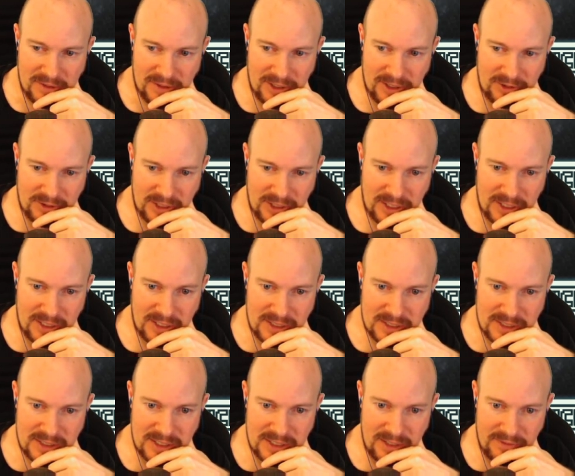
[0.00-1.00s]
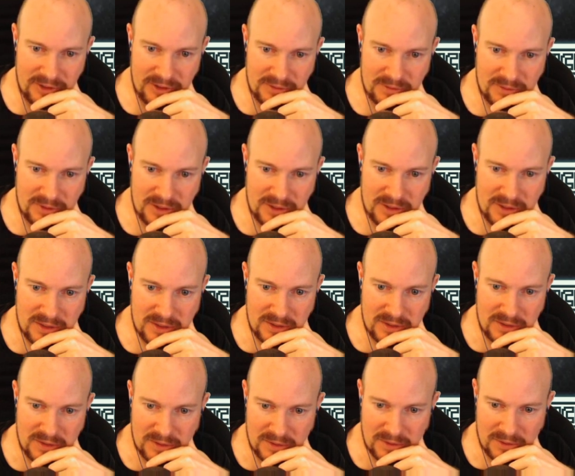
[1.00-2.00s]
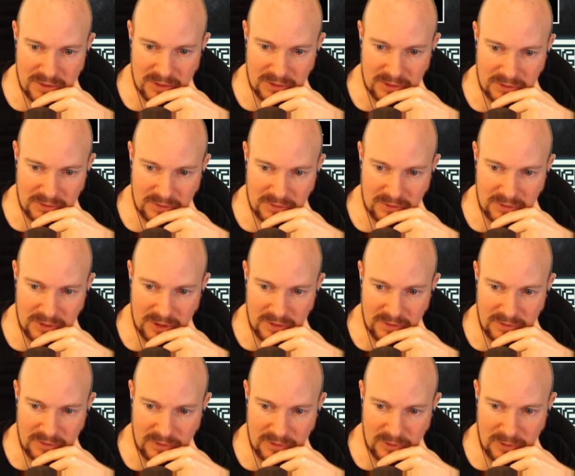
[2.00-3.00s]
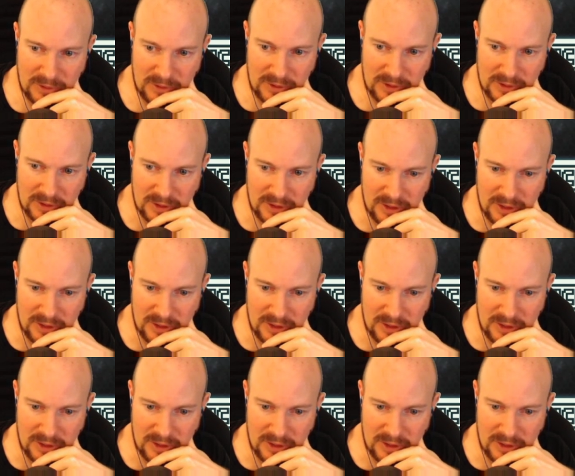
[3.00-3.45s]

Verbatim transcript: I don't think it gets seven. One, two, three, four.